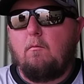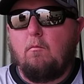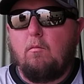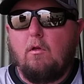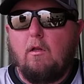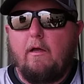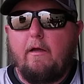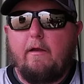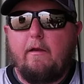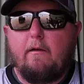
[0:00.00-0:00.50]

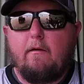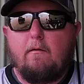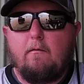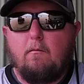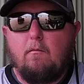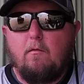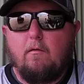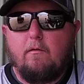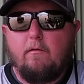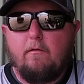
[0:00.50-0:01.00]
blank
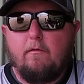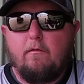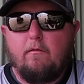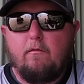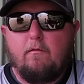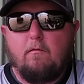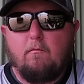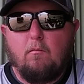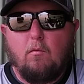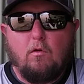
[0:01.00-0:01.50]

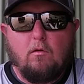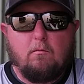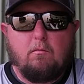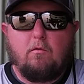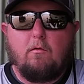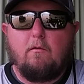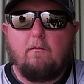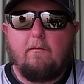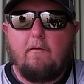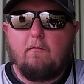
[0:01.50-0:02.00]
was
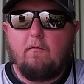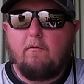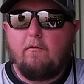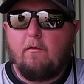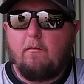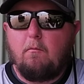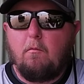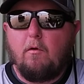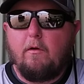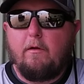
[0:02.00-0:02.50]
bulletproof, as
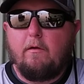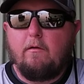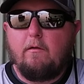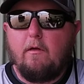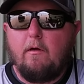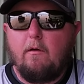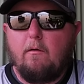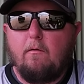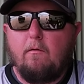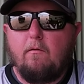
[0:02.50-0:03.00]
everybody
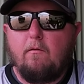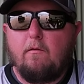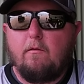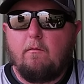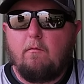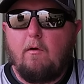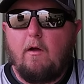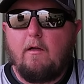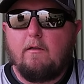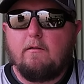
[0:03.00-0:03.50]
knows, and the
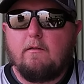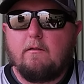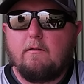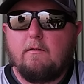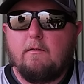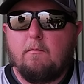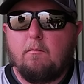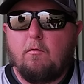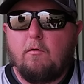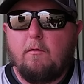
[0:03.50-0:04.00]
rods are
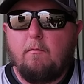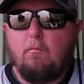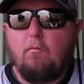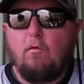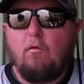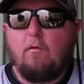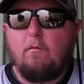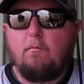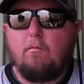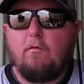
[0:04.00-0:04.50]
still pretty
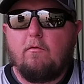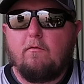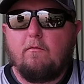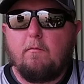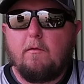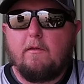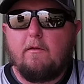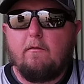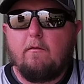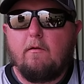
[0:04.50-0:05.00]
bulletproof.
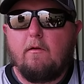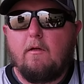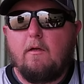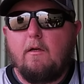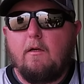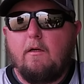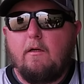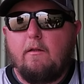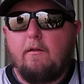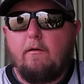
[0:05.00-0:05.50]
But the
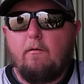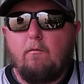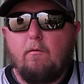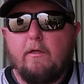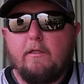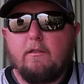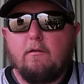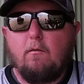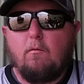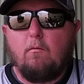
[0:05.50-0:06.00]

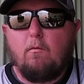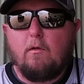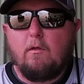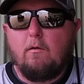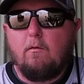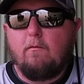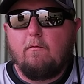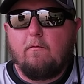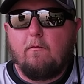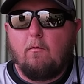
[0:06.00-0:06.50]
original
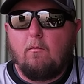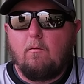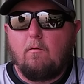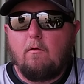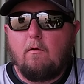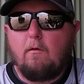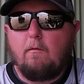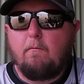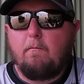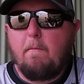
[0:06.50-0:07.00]

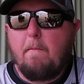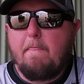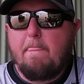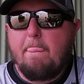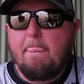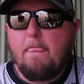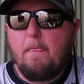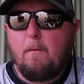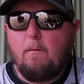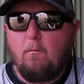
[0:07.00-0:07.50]
104
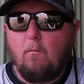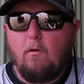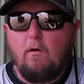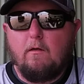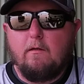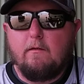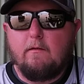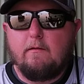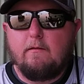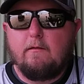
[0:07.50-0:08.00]

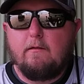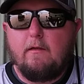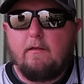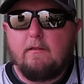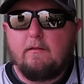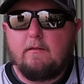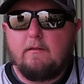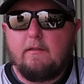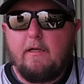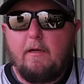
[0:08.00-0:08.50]
was
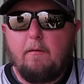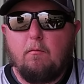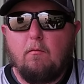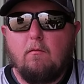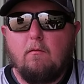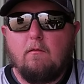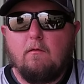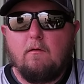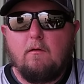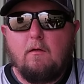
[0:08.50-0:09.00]
a
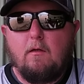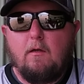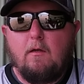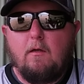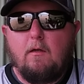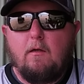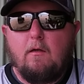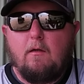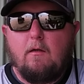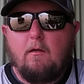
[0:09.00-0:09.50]
staple
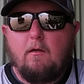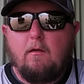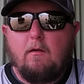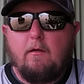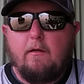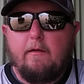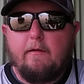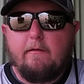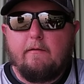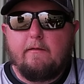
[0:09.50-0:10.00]

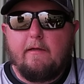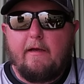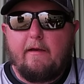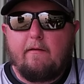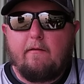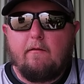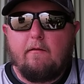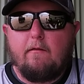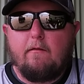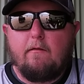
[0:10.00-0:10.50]
in
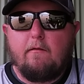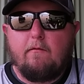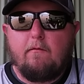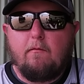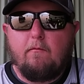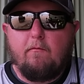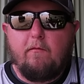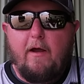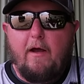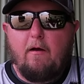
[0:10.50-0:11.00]
Texas,
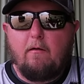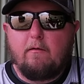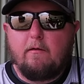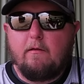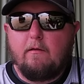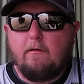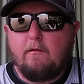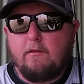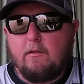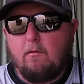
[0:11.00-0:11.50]
from
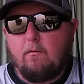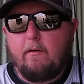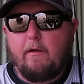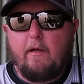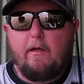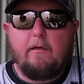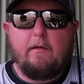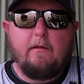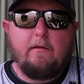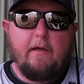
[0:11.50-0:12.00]
Falcon to Choke
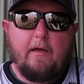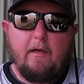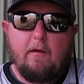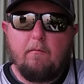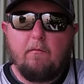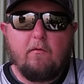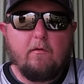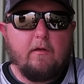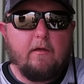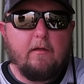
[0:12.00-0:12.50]
Canyon to
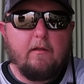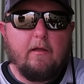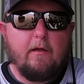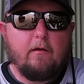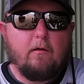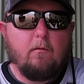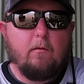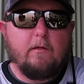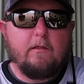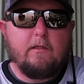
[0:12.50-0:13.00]
Amistad,
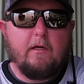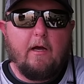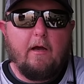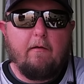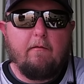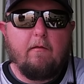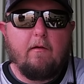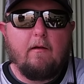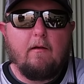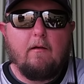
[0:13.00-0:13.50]
Lake O.H.
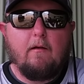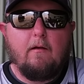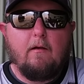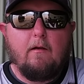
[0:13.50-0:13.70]
Ivy.